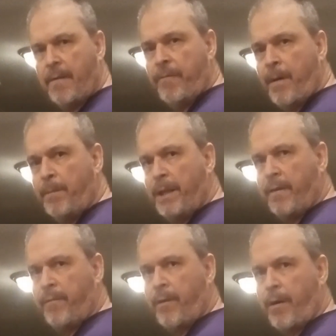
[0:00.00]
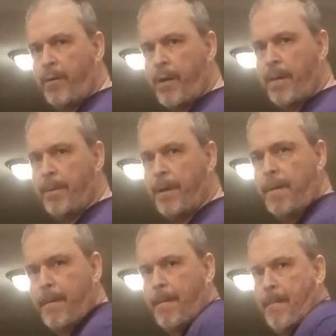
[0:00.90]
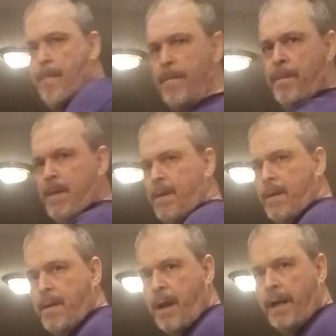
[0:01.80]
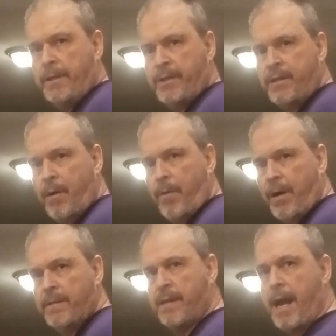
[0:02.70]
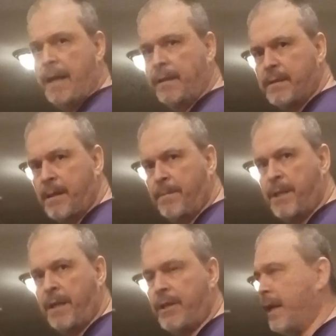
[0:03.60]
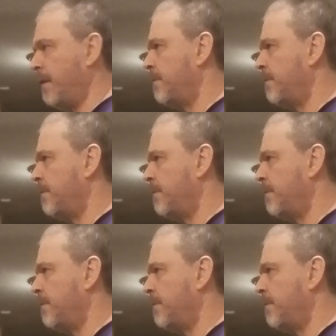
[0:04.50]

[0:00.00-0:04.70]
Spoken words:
fumbling for a grip. I just know where it's at because I'm touching it.